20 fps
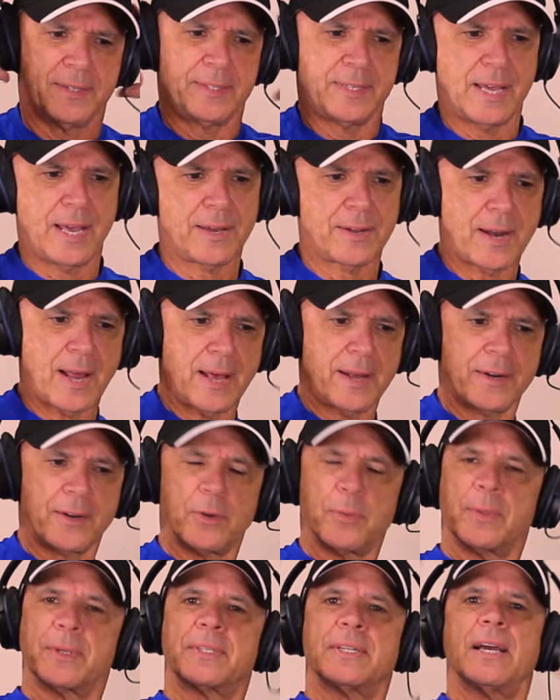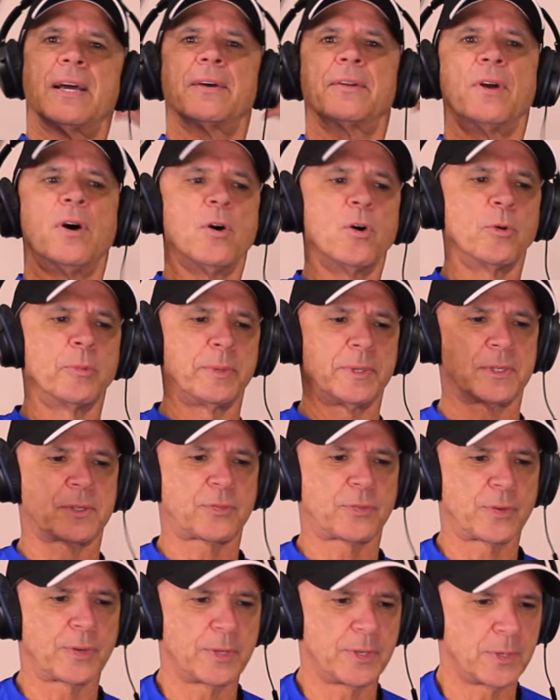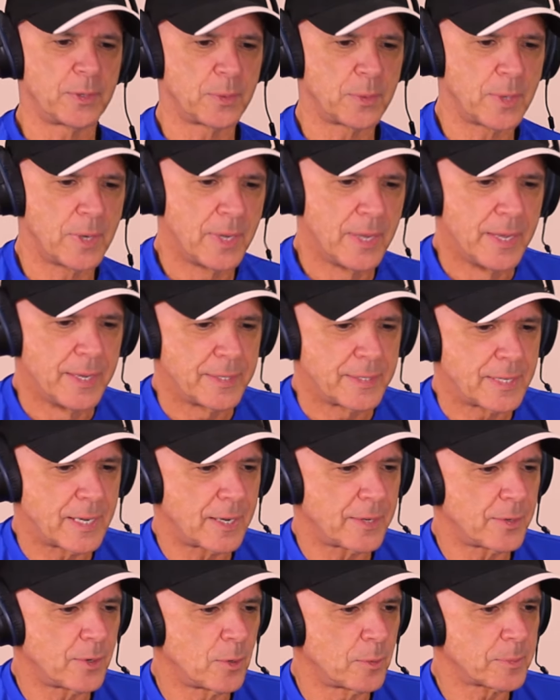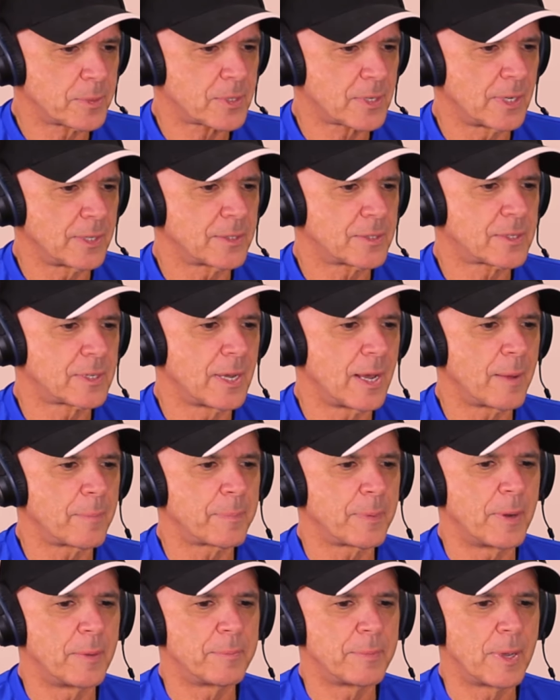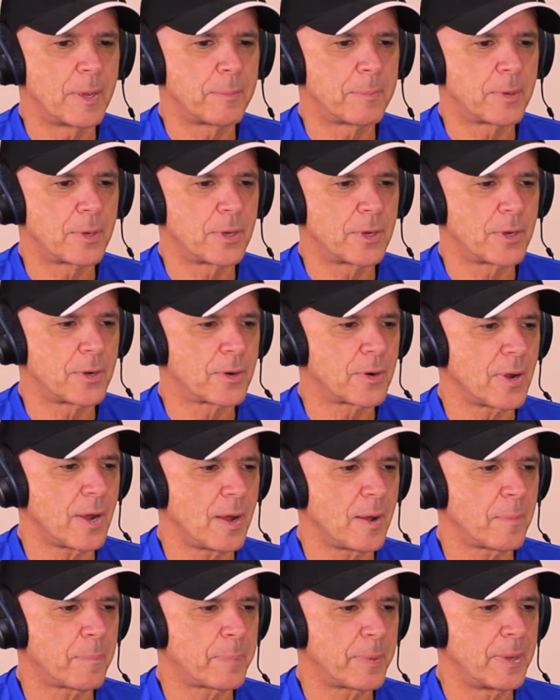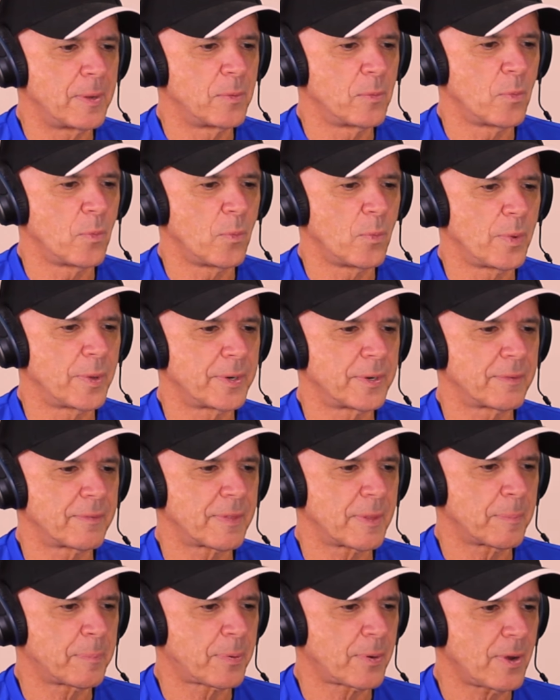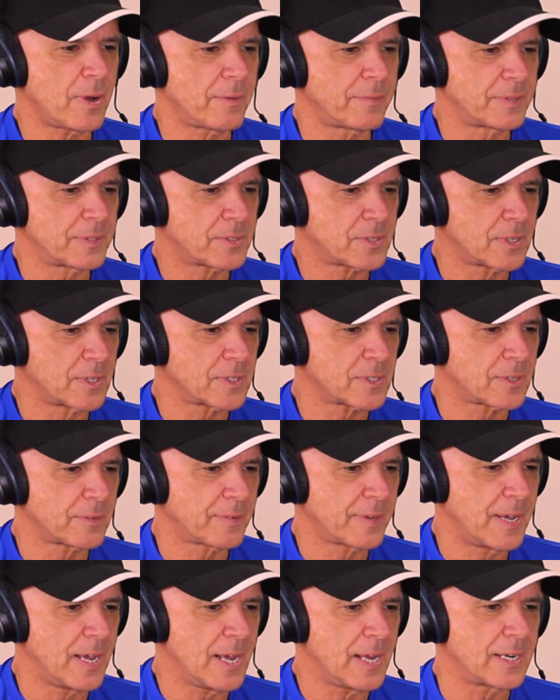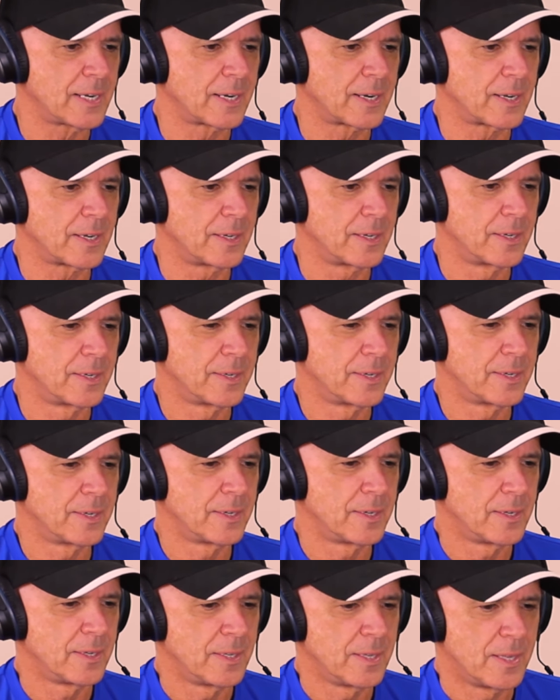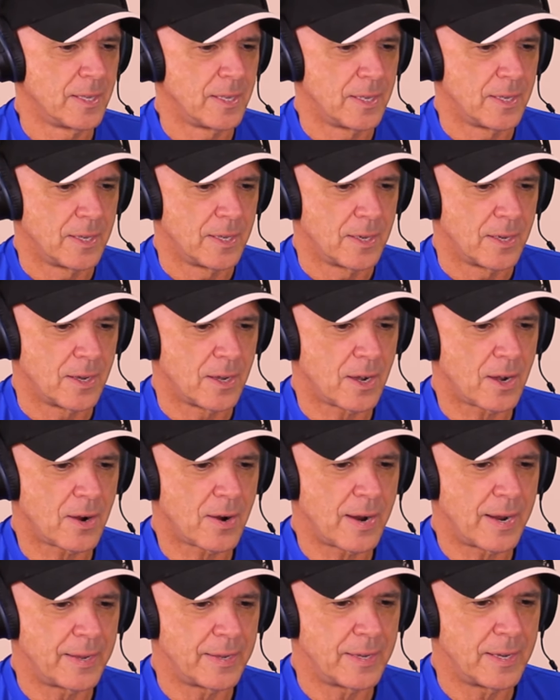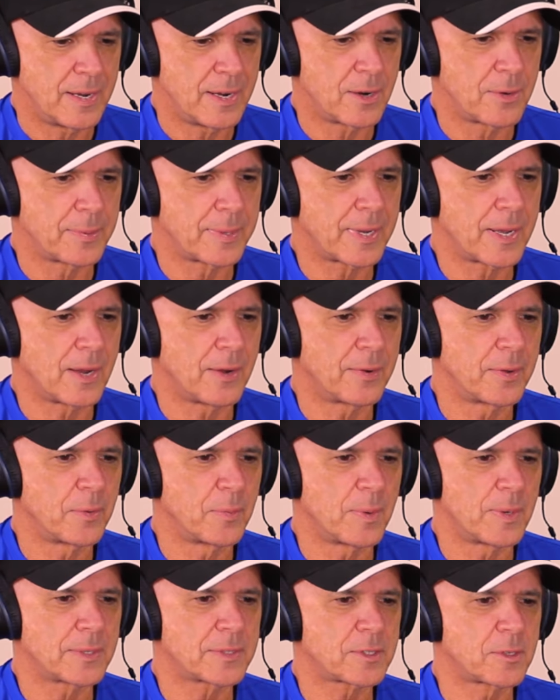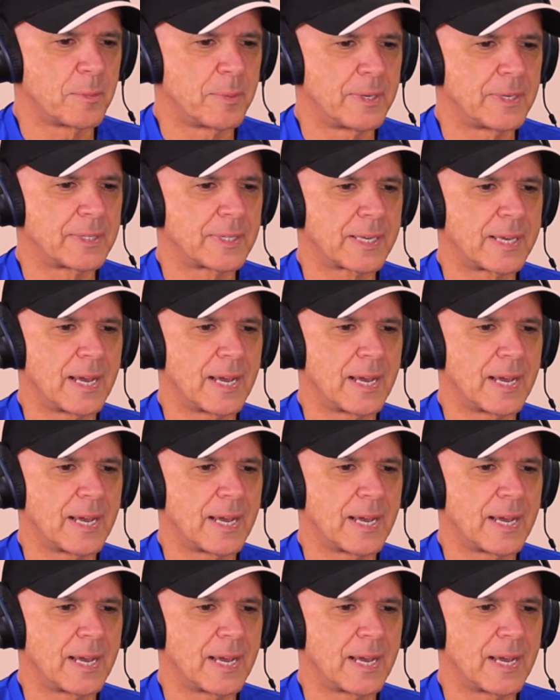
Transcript: Down, I don't know where Down Home is for you down home sunset, but maybe you're up in one of the provinces of Canada. All right, here we go. He wants to be in the